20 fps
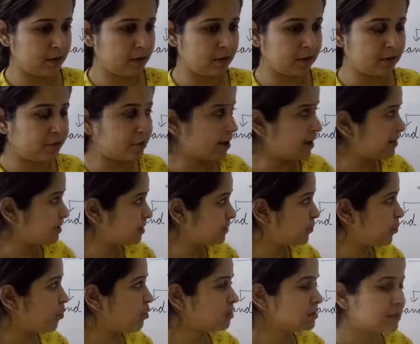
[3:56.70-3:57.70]

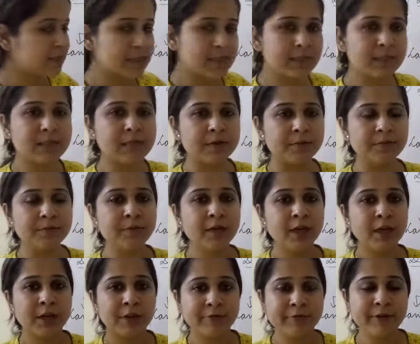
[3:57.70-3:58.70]
transport system
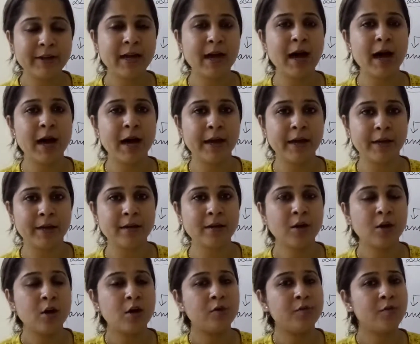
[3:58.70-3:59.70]
we hire
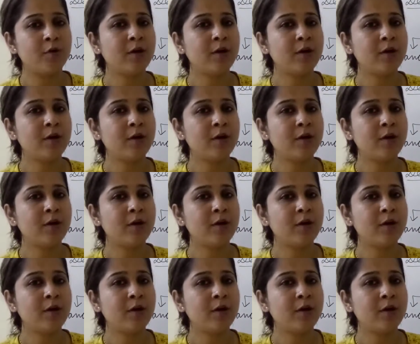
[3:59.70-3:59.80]
for